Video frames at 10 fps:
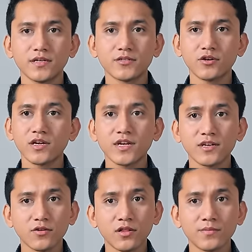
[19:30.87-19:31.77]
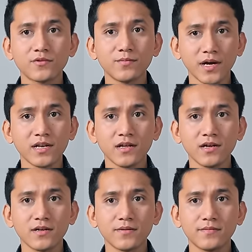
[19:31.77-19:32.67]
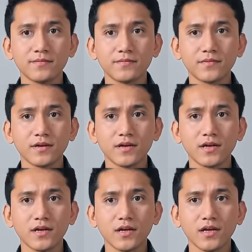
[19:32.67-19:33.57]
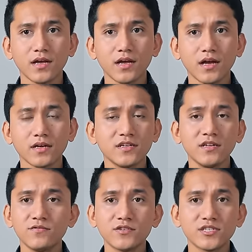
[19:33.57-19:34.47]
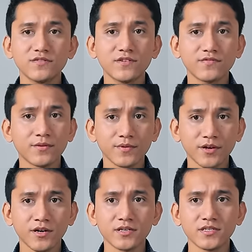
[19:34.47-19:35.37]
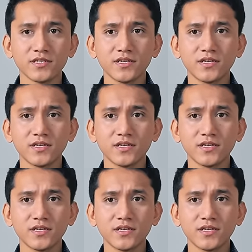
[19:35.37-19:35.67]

chalking it all up to bad luck. I didn't receive it from God.